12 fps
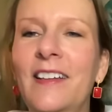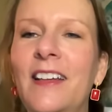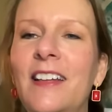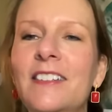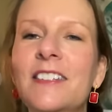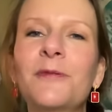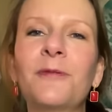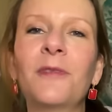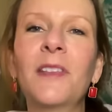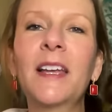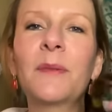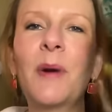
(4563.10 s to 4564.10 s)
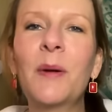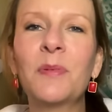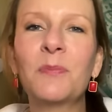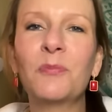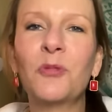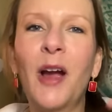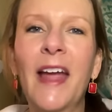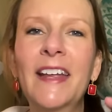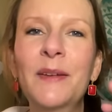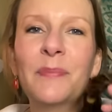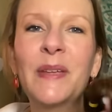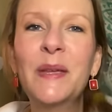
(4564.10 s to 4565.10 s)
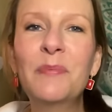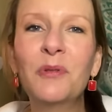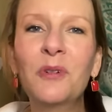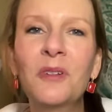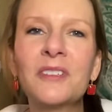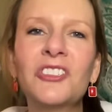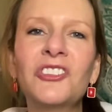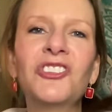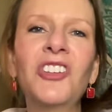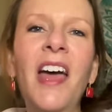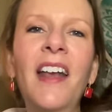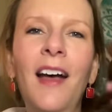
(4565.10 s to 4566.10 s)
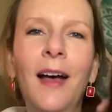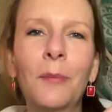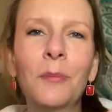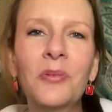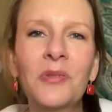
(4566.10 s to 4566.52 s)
And just flick my braid at people. Shut up.